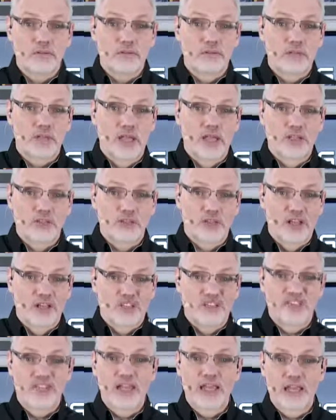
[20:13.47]
say, a
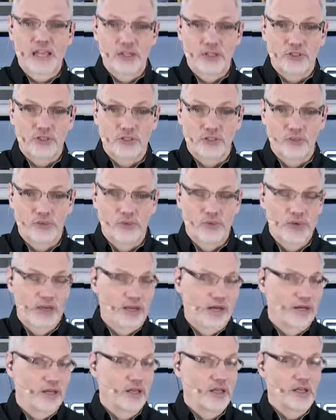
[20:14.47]
stage
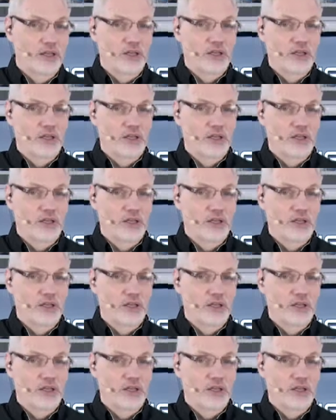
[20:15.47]
where